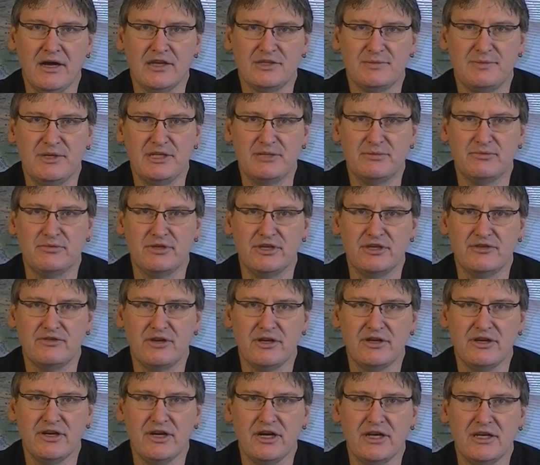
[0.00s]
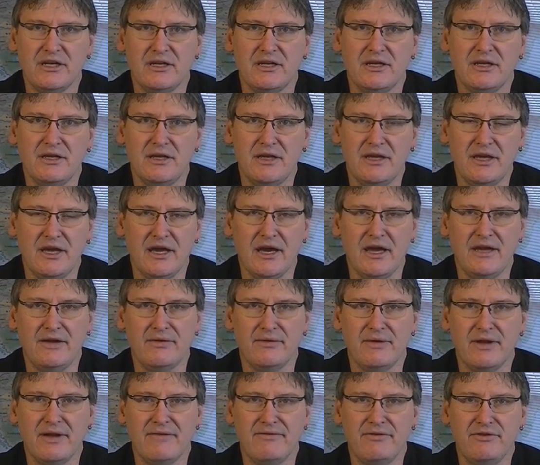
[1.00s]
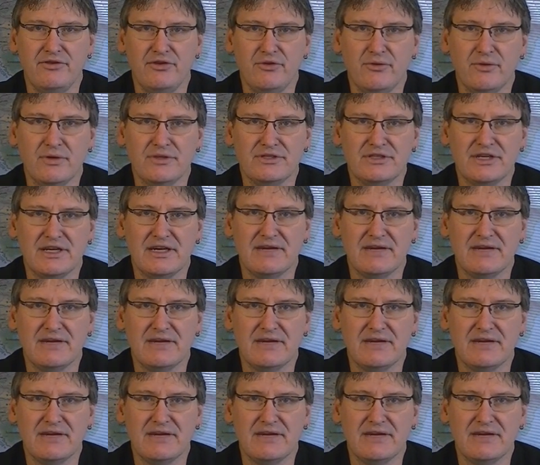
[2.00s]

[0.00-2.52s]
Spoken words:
Space Marine dreadnought. Yeah, I don't have the new ones,